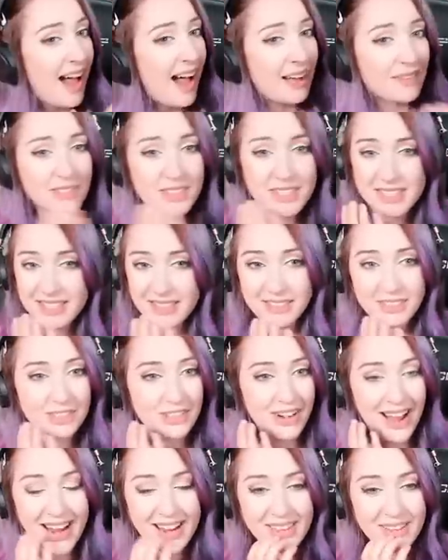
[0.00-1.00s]
I'm still
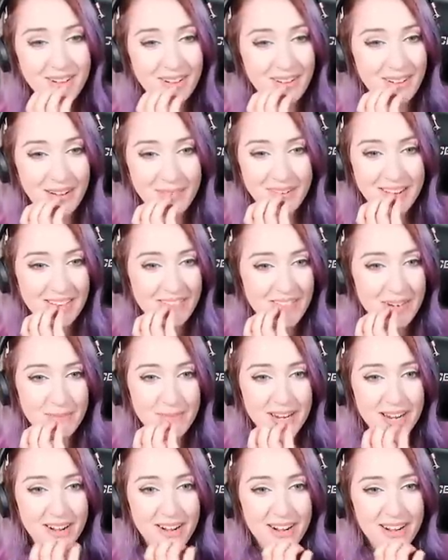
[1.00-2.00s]
trying though, I'm giving it
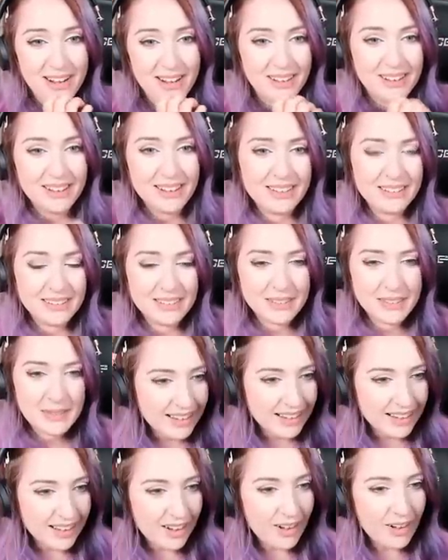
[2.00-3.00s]
my all.
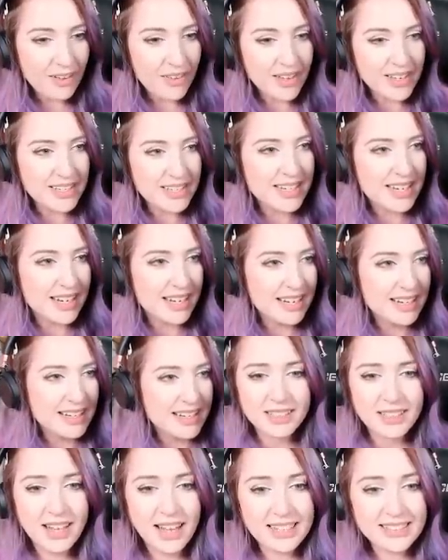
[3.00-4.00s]
Oh, there's
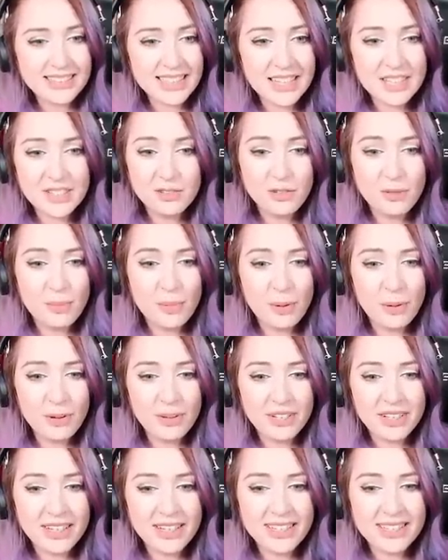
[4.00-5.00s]
Tiggs. I'll dance for
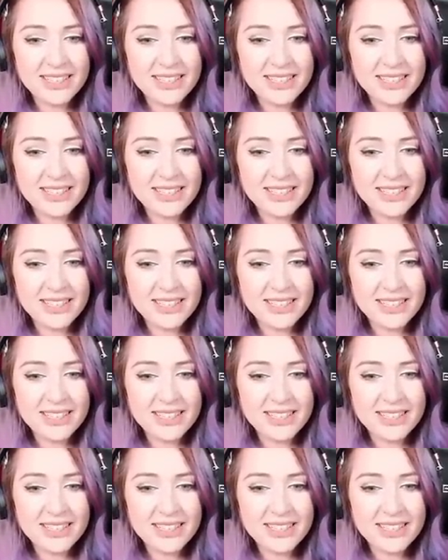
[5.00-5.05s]
both of you.